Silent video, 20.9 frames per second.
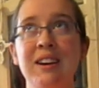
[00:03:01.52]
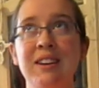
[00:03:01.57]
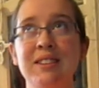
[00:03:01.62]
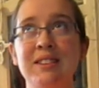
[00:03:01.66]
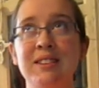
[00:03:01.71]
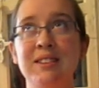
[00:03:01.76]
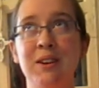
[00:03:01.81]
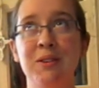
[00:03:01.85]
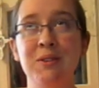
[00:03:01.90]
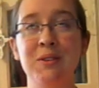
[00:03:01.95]

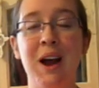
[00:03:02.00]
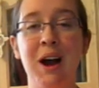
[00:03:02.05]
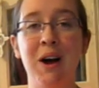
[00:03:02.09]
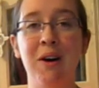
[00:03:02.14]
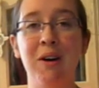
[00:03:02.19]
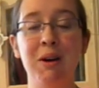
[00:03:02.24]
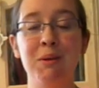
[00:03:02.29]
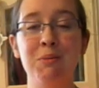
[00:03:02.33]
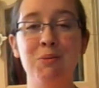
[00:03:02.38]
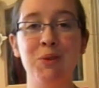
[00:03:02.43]
So
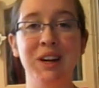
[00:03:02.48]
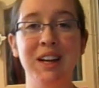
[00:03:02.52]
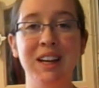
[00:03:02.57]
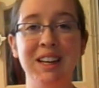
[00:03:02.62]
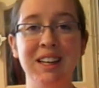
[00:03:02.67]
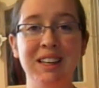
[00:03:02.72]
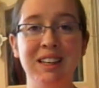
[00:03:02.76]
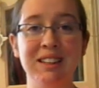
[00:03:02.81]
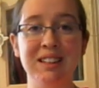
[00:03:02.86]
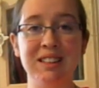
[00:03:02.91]
now I'm
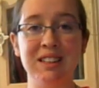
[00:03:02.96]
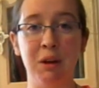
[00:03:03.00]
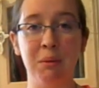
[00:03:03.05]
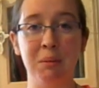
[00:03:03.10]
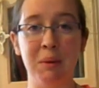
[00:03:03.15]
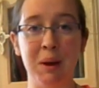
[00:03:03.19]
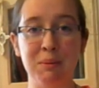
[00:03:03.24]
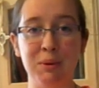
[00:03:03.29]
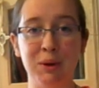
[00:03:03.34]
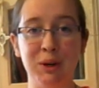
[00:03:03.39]
waiting until
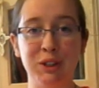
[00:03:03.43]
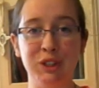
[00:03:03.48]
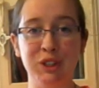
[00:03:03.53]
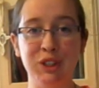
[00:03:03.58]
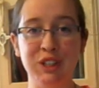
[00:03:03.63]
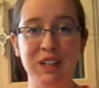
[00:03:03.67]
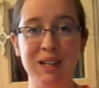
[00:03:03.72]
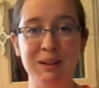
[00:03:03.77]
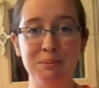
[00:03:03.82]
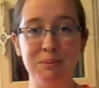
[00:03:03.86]
my book
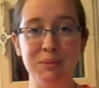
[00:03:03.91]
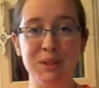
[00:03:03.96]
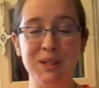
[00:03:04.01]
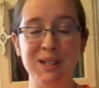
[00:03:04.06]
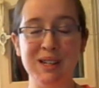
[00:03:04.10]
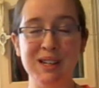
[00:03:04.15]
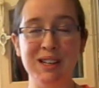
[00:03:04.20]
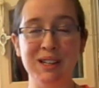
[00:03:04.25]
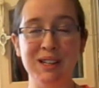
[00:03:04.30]
ships,